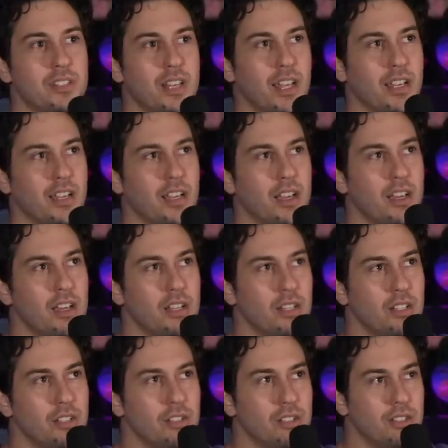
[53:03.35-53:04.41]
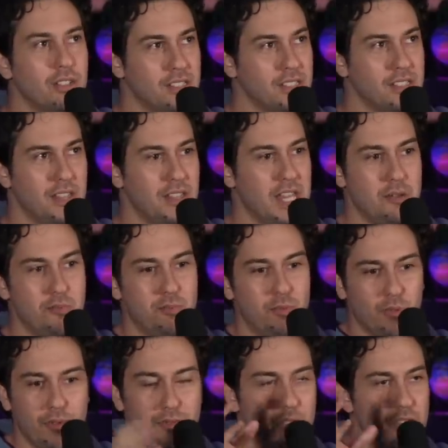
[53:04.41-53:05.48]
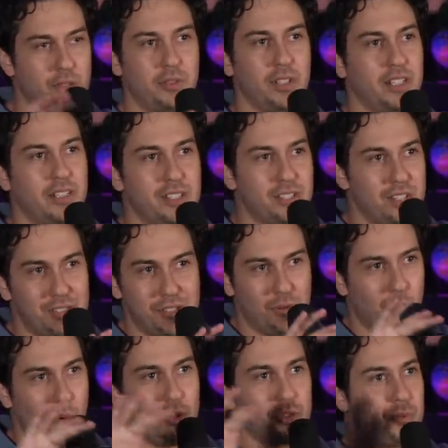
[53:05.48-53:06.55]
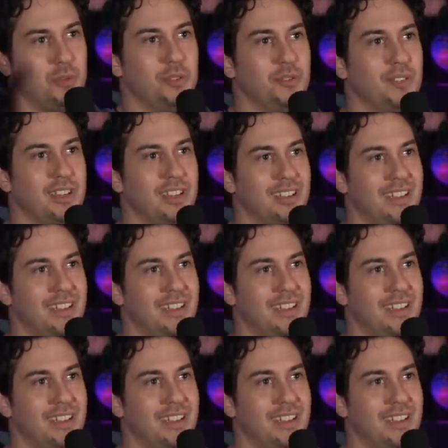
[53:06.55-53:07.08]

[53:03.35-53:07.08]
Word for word: like this and then reviews that were like this is the worst movie